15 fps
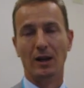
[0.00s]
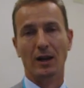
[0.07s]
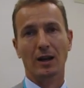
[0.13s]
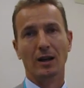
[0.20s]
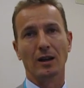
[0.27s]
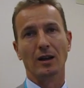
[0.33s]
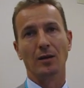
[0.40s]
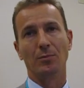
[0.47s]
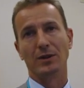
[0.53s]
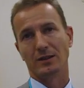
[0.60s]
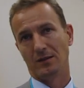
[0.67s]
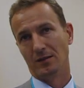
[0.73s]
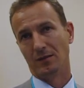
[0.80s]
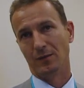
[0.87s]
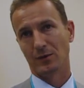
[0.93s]
right uh, but
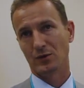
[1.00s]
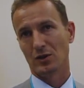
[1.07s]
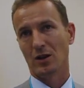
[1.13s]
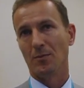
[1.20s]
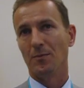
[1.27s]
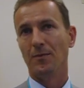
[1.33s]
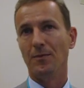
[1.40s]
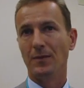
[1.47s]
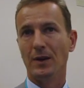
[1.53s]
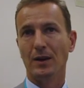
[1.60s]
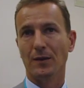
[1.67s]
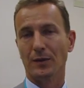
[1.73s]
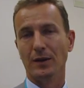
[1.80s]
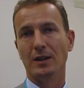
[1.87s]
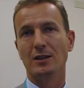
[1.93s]
for some
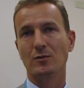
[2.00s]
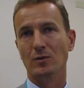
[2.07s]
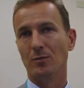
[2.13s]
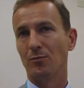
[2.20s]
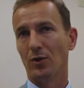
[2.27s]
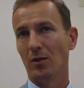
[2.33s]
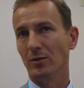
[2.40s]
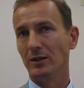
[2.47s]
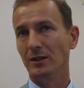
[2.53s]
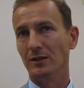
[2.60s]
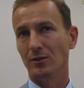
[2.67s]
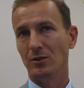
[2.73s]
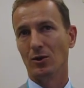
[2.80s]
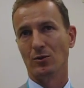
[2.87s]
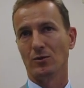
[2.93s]
uh, things we probably need
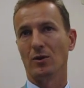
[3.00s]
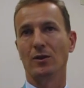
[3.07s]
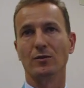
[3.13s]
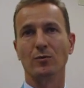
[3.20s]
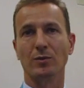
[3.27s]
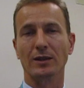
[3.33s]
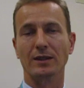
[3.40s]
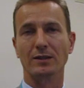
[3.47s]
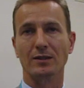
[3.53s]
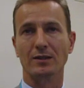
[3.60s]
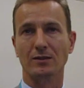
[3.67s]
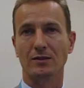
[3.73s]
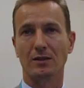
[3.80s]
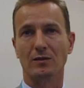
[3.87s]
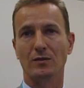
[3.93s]
to go to other
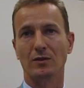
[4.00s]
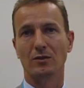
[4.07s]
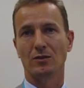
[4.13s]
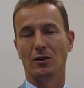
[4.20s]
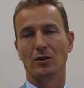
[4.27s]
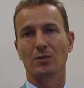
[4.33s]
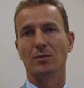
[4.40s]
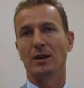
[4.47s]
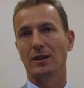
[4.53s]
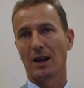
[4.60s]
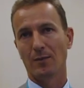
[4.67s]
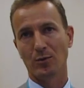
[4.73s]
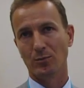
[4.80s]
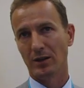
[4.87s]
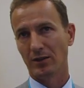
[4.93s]
places. If okay. you talk about
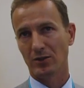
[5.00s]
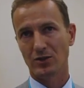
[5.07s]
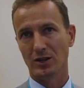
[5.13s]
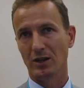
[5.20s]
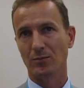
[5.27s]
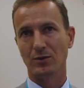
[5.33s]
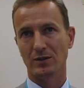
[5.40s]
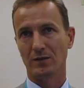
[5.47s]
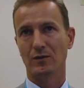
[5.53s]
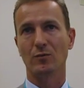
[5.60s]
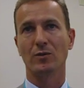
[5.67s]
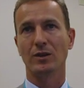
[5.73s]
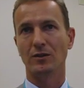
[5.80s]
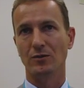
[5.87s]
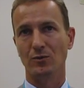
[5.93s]
hyperbaric chambers, if you
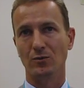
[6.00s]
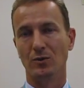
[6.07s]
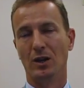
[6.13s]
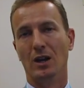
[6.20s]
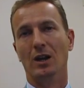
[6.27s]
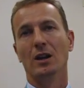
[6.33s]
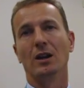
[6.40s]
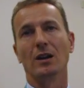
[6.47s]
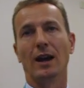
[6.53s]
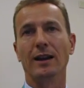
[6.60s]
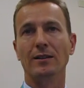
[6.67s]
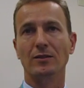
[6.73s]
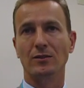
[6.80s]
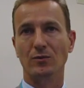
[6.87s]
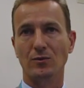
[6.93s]
want to do high
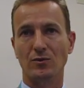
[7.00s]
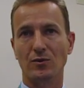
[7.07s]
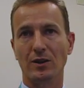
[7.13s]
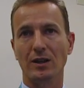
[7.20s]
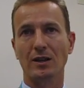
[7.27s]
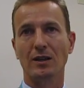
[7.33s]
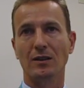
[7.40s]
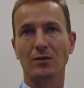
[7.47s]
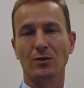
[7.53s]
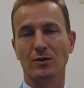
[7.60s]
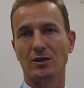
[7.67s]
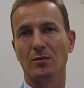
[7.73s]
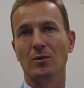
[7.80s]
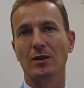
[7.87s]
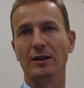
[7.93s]
altitude training or
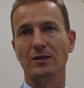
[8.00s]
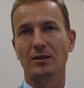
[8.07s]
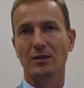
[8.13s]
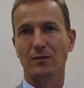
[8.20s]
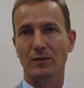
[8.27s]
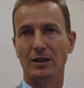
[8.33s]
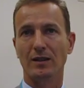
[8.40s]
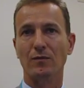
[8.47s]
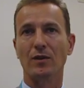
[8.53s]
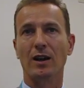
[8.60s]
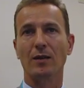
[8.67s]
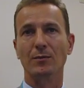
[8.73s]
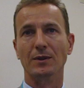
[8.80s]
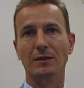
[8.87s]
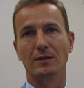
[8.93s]
simulation right. of that environment
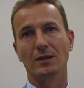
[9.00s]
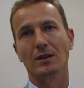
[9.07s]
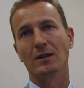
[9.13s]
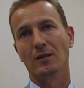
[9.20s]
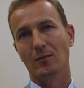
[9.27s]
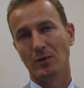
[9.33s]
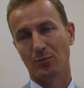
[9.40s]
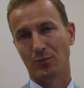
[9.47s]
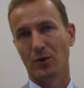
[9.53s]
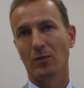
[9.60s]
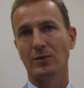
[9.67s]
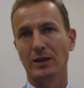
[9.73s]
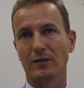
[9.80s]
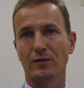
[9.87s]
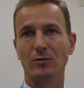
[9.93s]
environment, uh, we
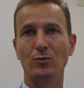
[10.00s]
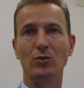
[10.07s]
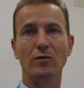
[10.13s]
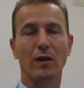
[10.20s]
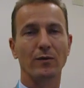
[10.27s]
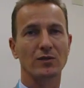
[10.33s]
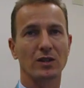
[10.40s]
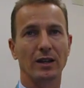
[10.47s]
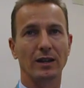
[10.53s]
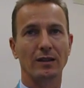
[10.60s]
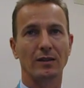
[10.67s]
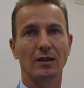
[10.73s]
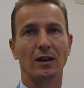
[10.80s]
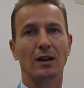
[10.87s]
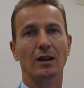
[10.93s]
probably have to move off-site.
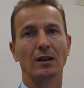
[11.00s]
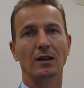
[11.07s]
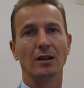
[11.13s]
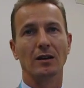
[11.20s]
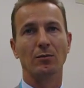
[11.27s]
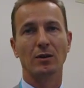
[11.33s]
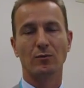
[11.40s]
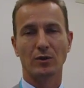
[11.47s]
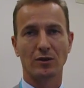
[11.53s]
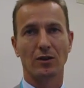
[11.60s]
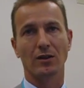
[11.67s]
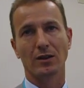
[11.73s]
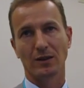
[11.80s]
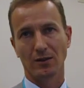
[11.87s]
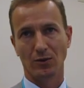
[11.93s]
Uh, okay. But we're
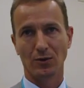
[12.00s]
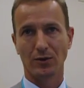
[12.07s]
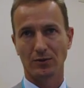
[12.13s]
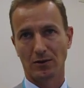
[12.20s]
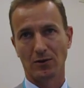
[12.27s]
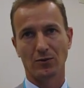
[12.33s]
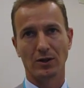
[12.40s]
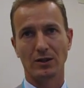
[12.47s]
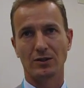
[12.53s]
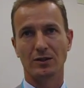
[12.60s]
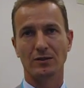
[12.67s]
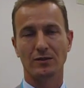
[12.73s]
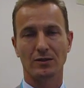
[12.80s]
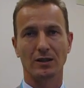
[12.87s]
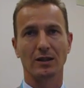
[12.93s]
targeting all those
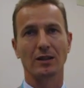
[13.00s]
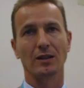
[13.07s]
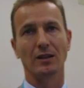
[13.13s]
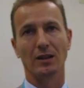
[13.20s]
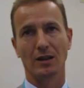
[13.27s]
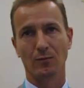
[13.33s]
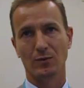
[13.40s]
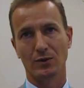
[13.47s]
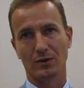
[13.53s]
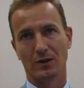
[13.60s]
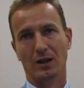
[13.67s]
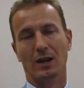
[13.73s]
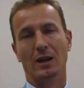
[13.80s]
locations, and, uh, and we're